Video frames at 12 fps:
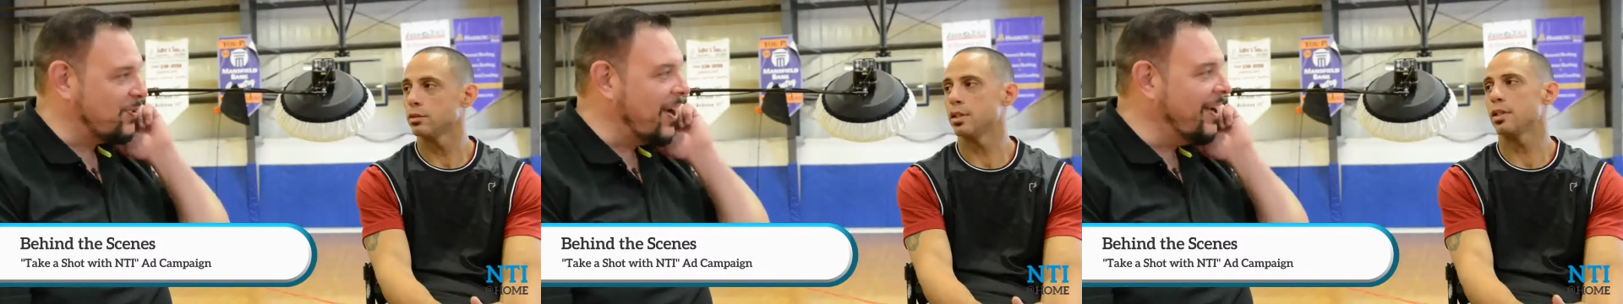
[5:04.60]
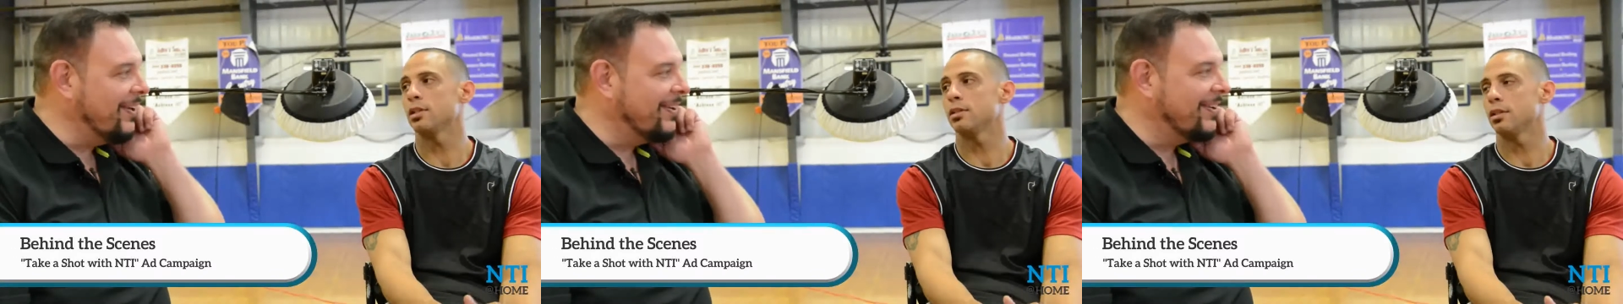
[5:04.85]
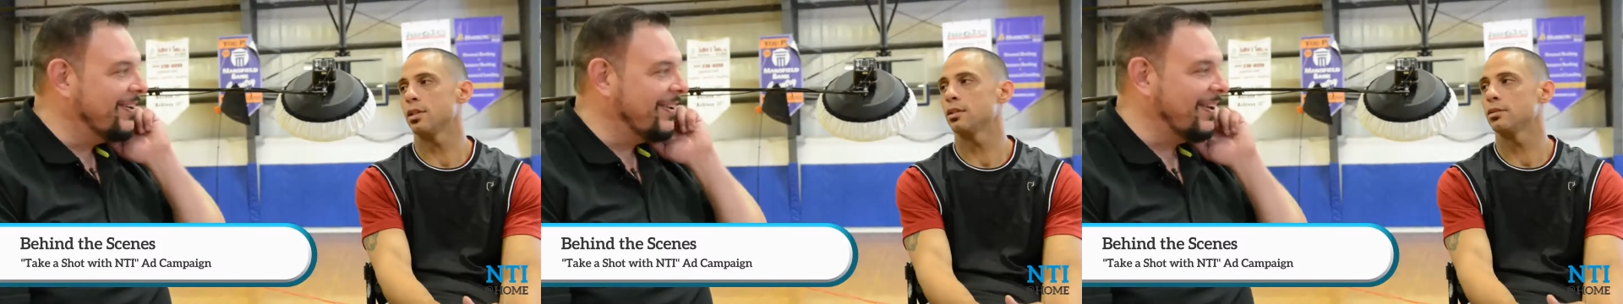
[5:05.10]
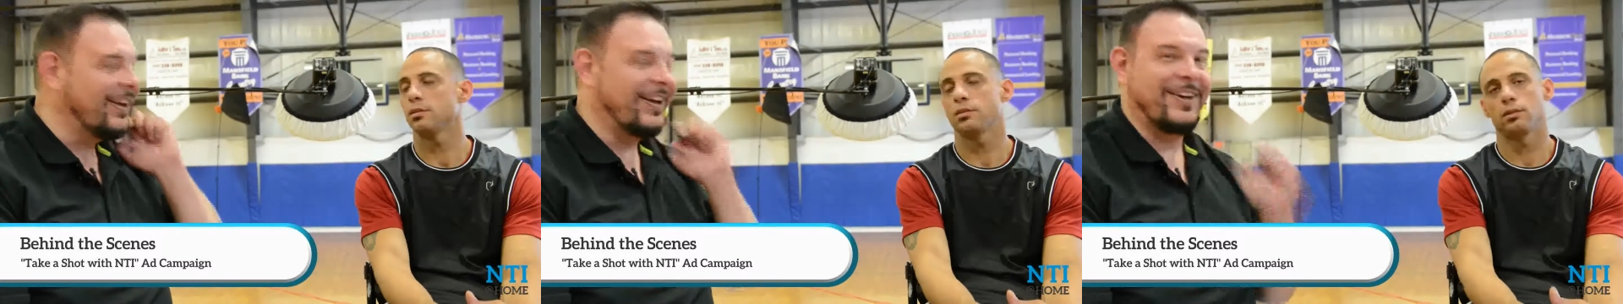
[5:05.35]
Speaker 1: right? Yeah. yeah.
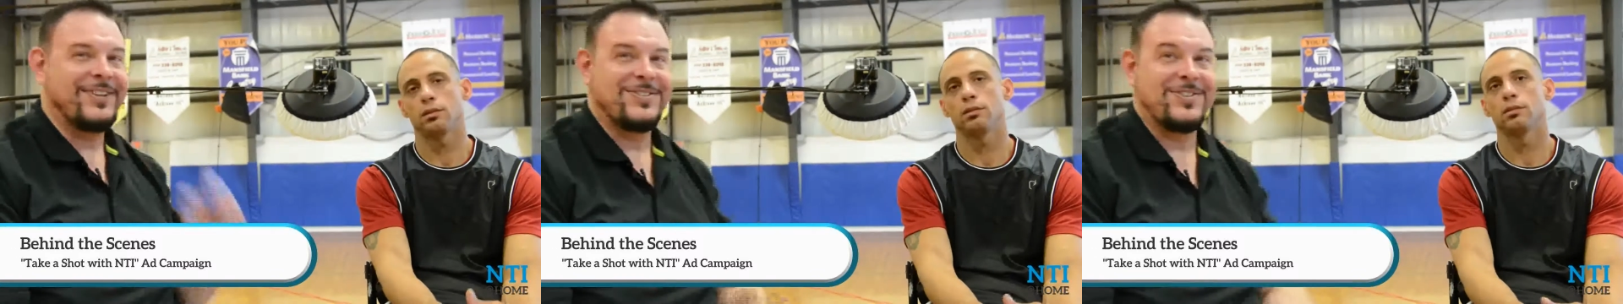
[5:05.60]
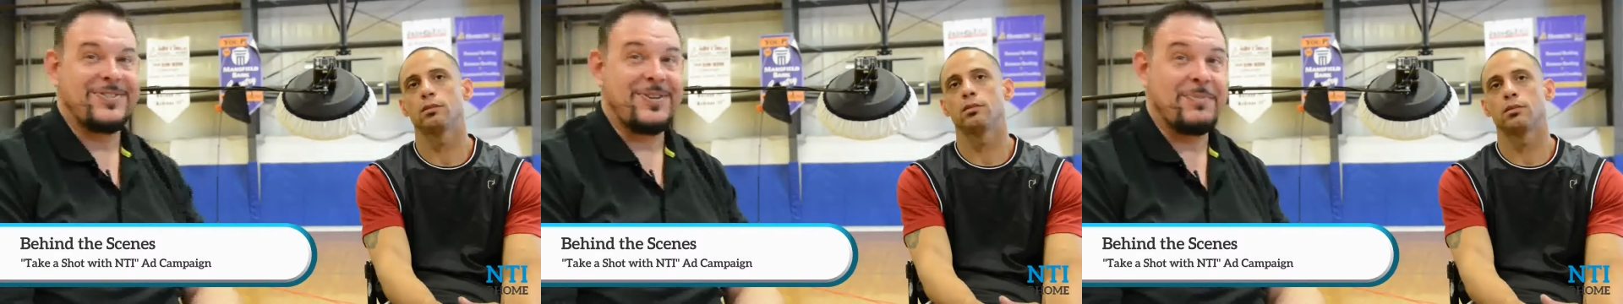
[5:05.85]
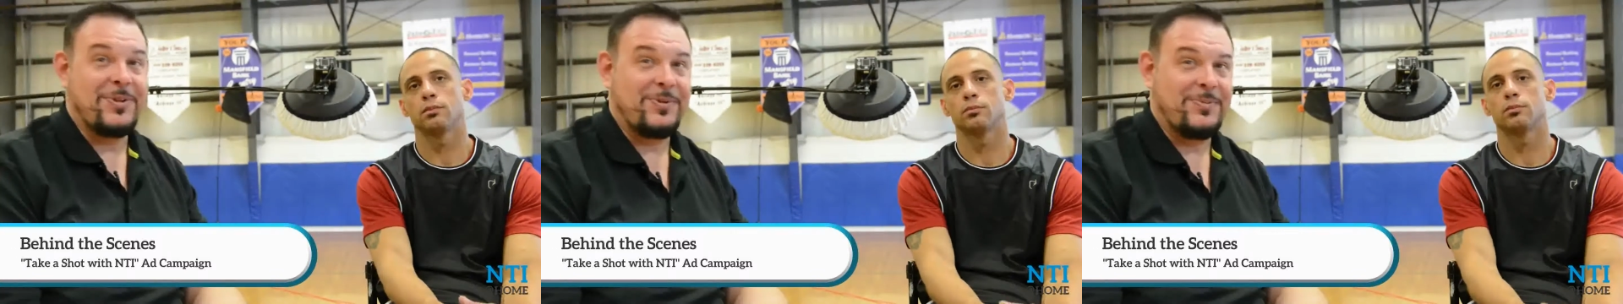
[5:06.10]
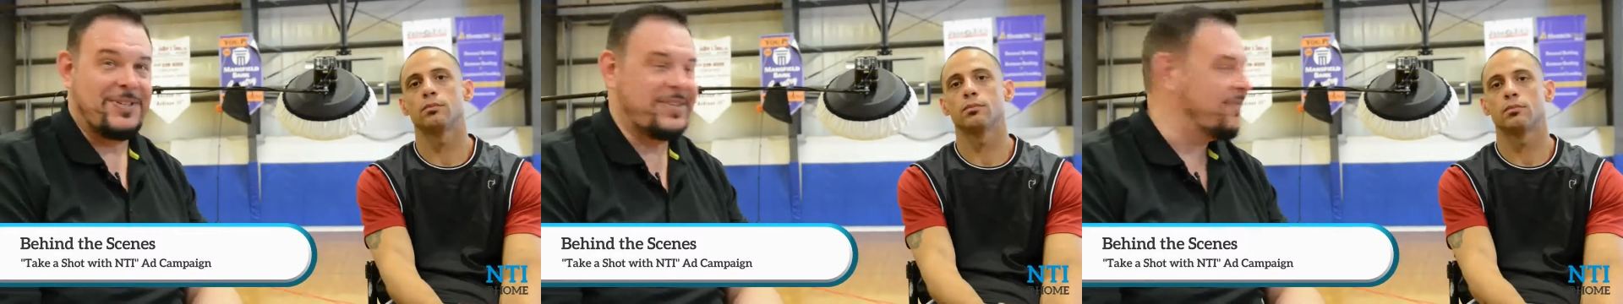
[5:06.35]
yeah so something a
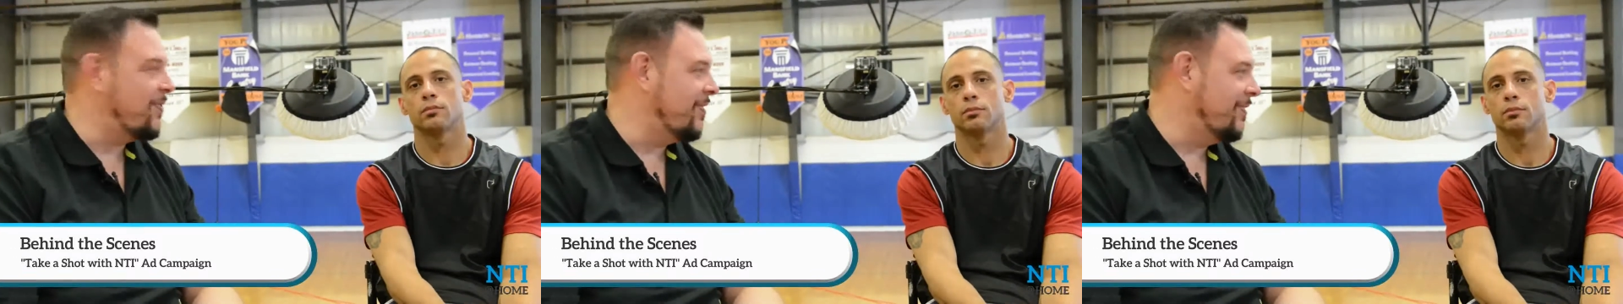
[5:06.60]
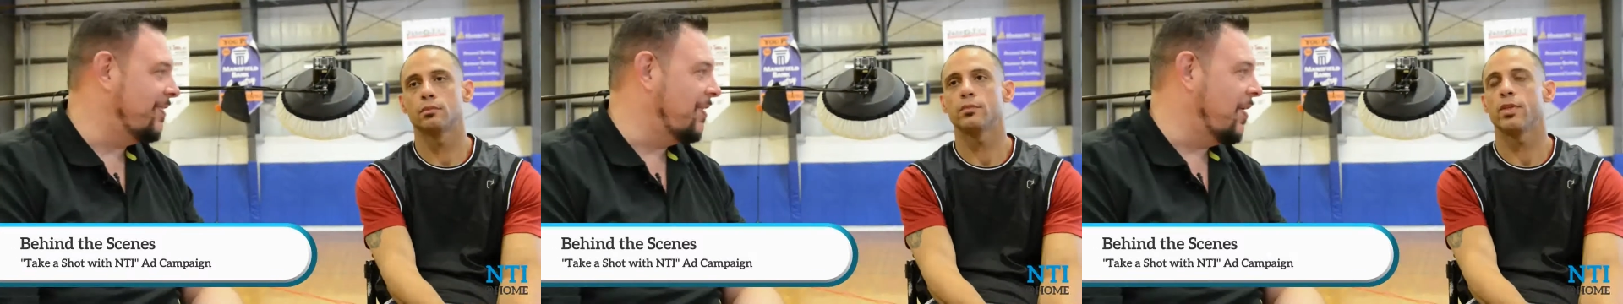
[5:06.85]
little bit different.